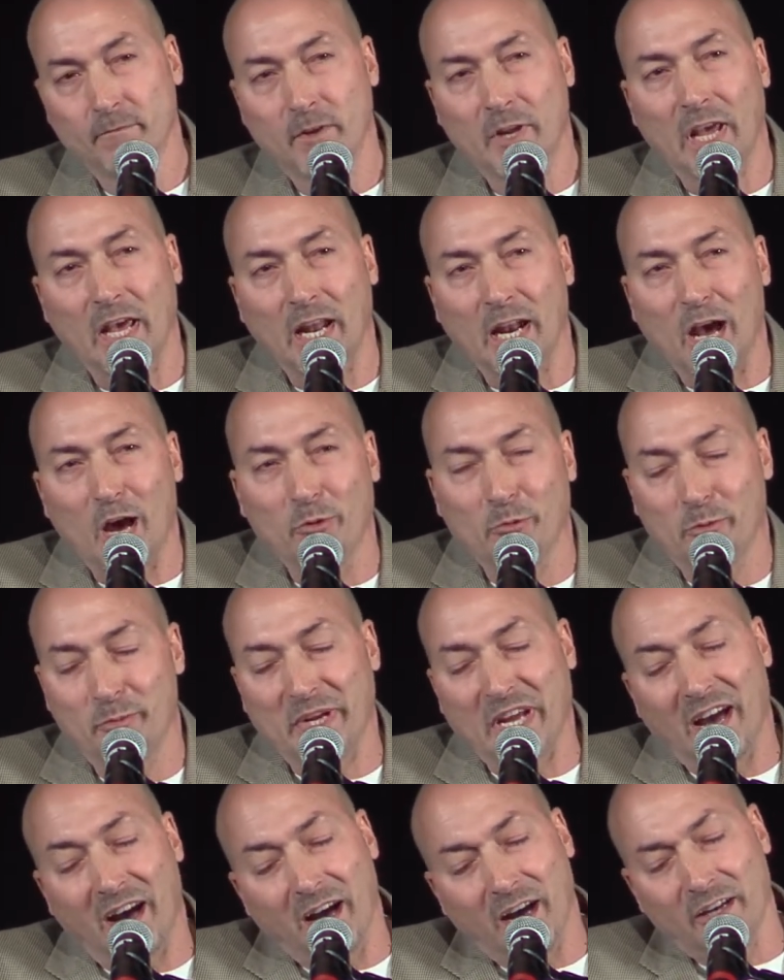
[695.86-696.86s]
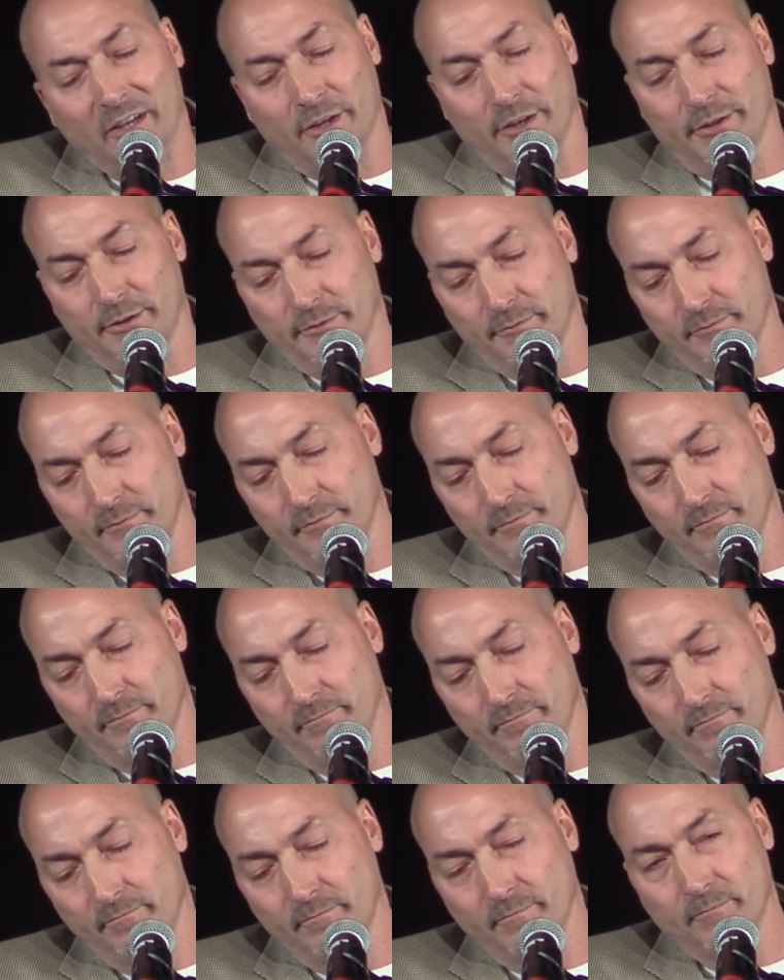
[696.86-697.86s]
And I would be honored
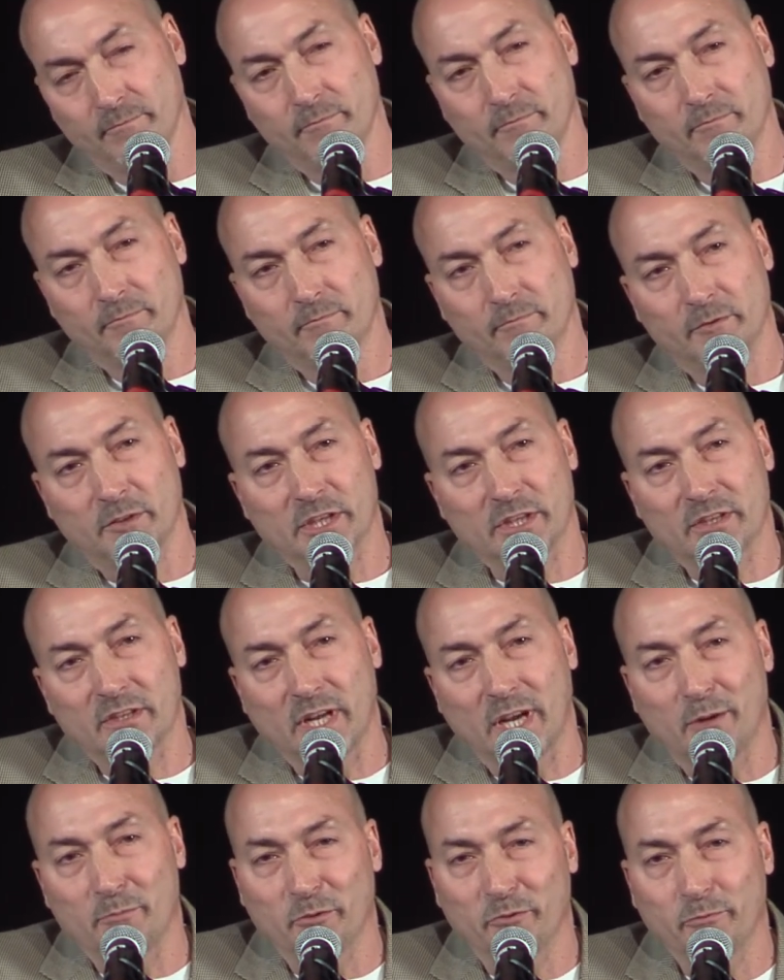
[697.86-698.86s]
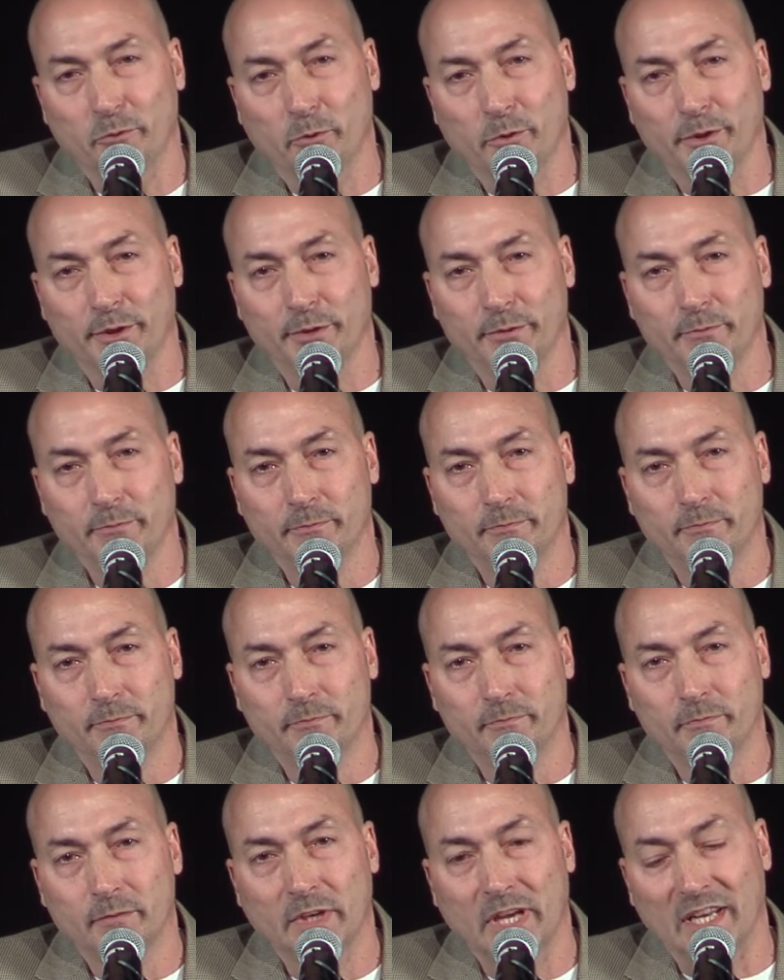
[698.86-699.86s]
to stand before you
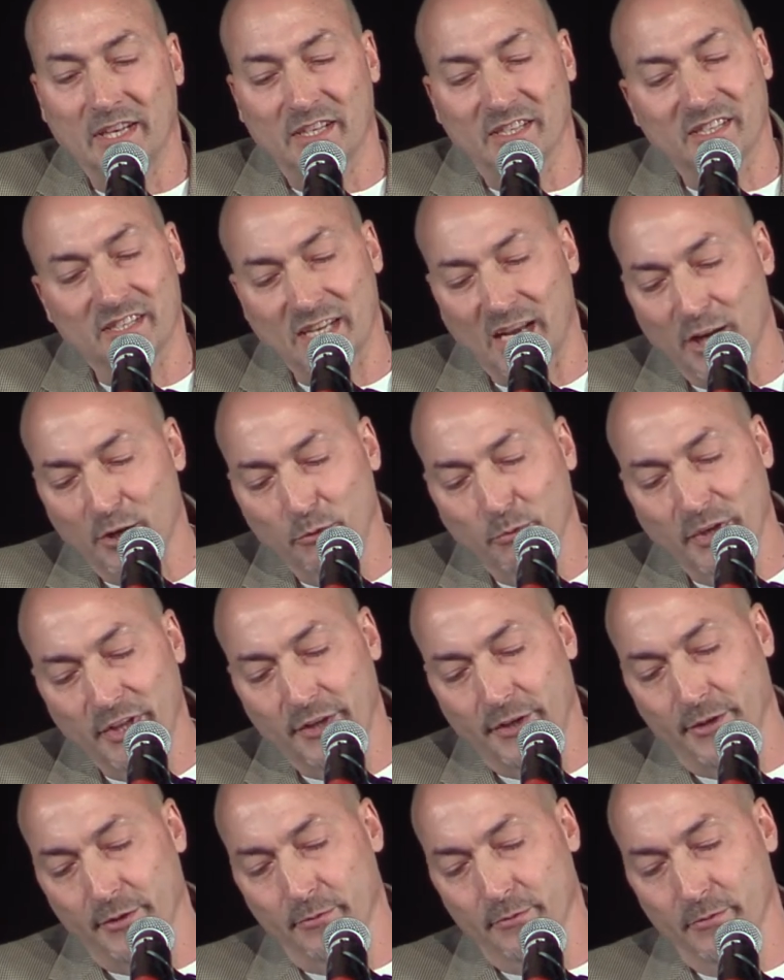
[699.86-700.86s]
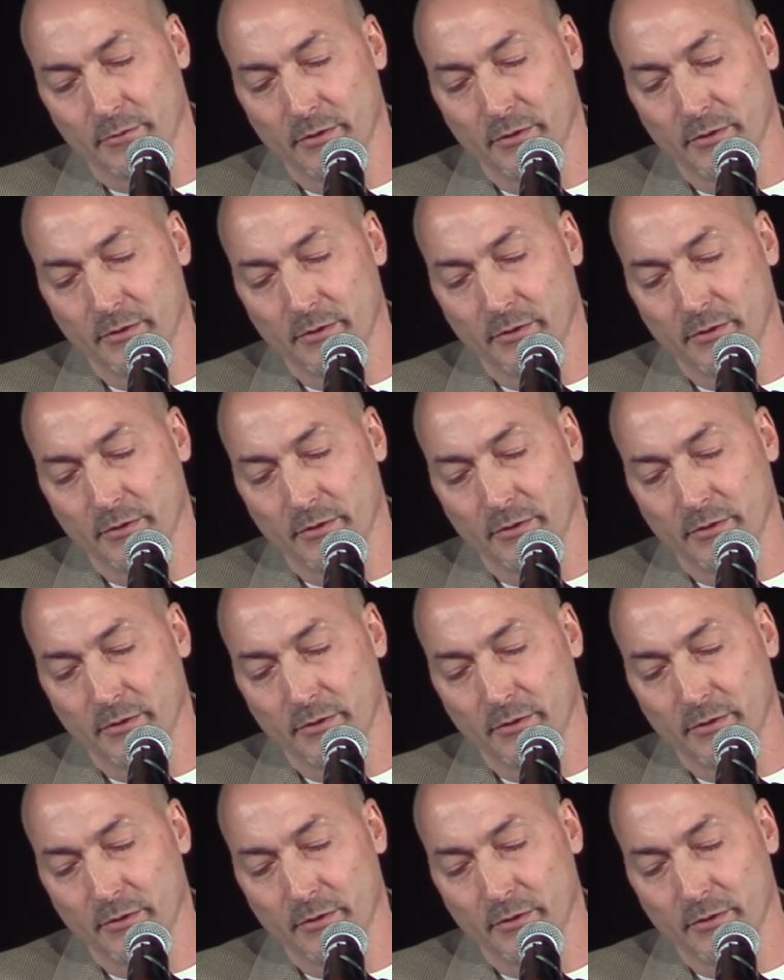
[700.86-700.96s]
and to stand with you